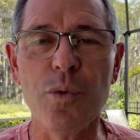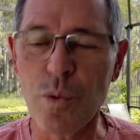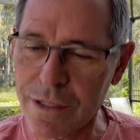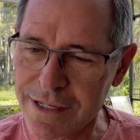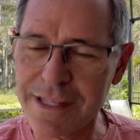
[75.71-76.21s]

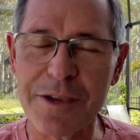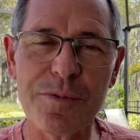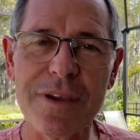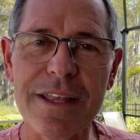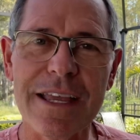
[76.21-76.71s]
Once they
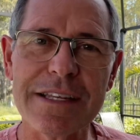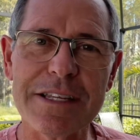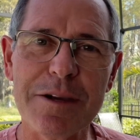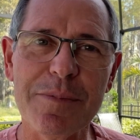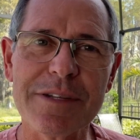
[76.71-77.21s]
realized
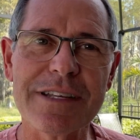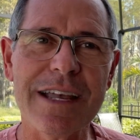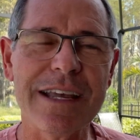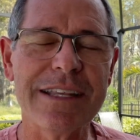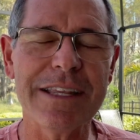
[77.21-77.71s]
how much
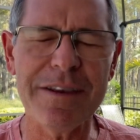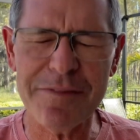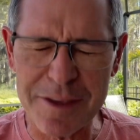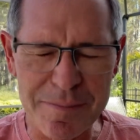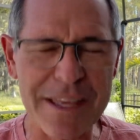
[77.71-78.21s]
God loved
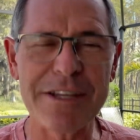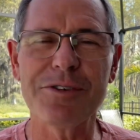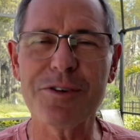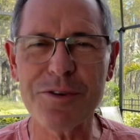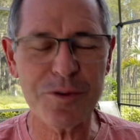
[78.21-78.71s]
them, they
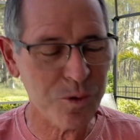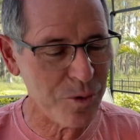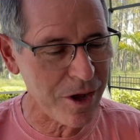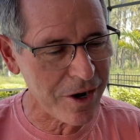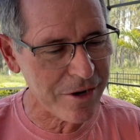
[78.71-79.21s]
turned
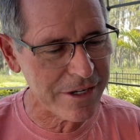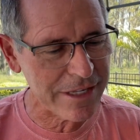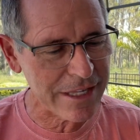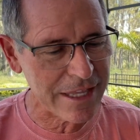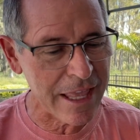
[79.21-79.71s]

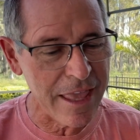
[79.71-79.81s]
wholeheartedly.